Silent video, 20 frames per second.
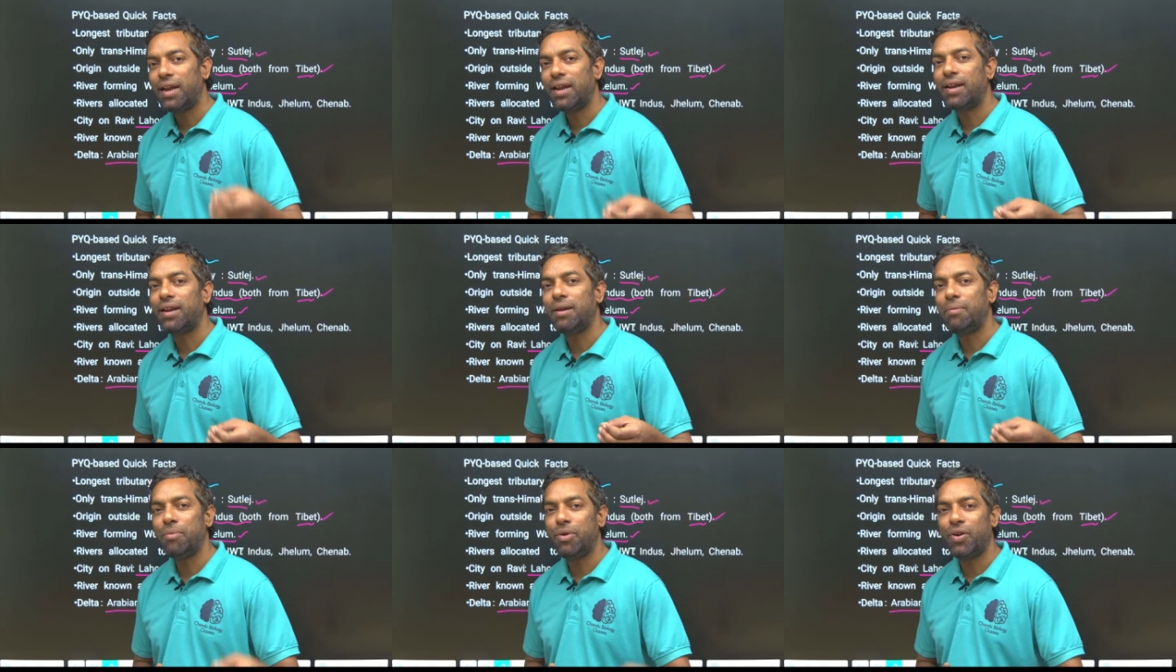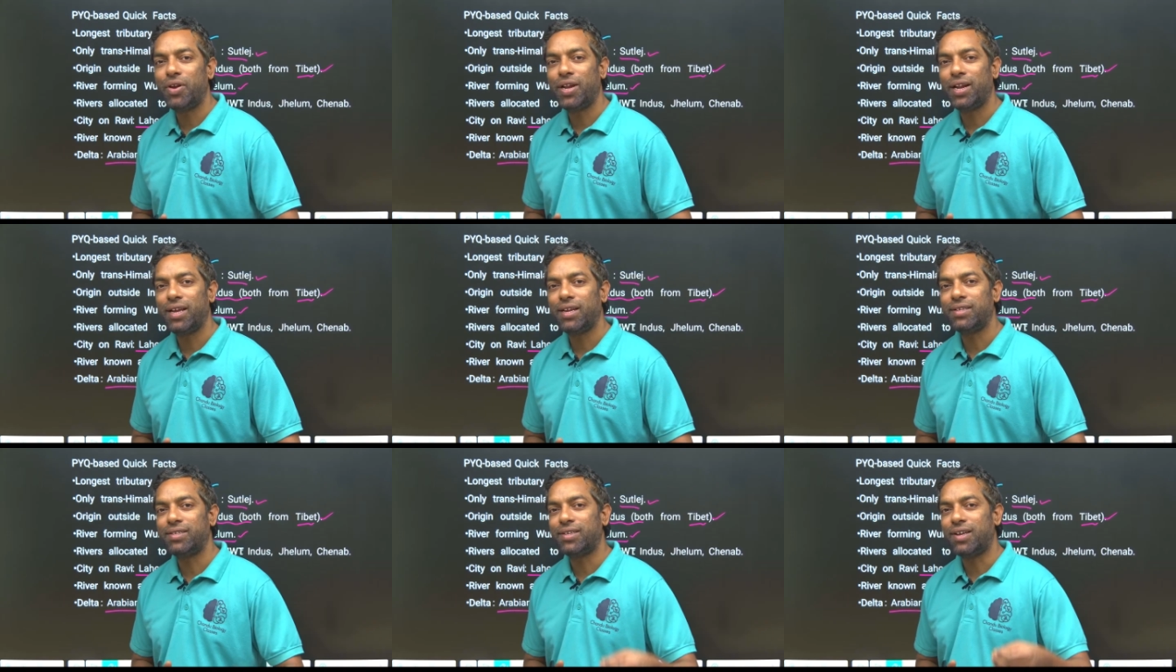
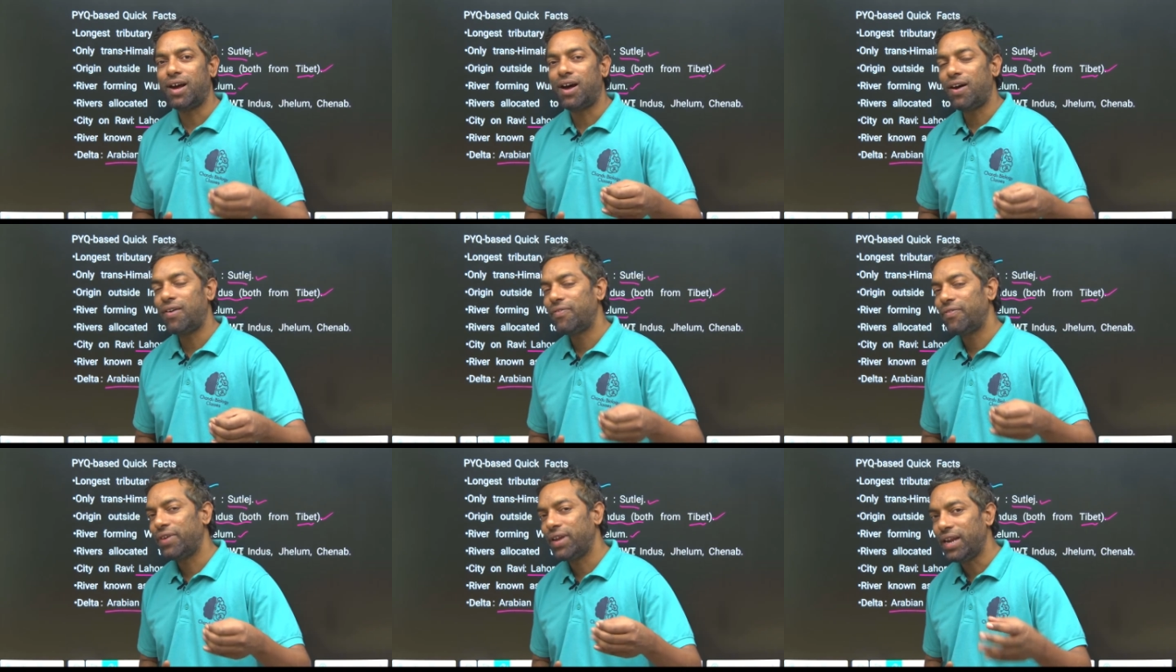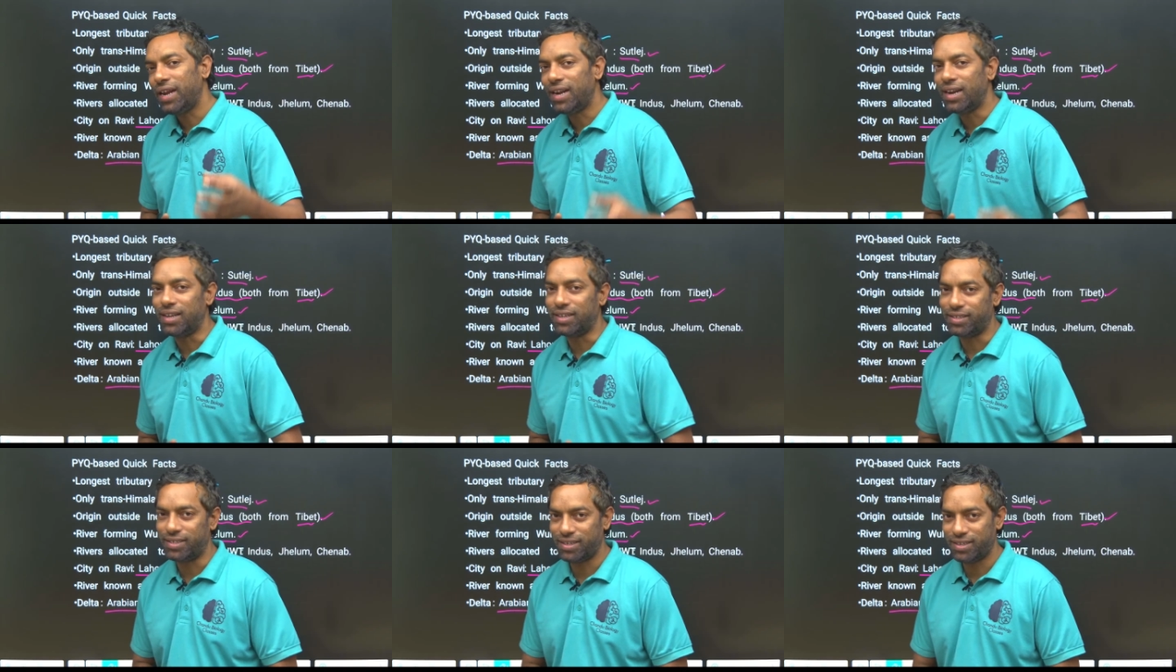tributaries of
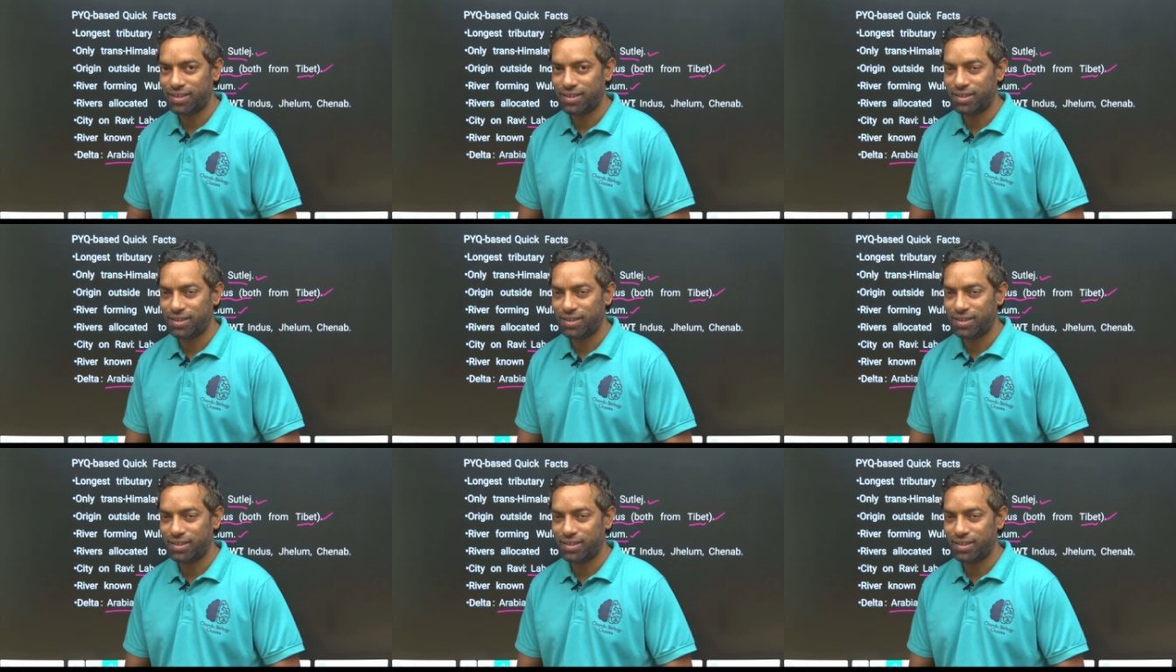Indus.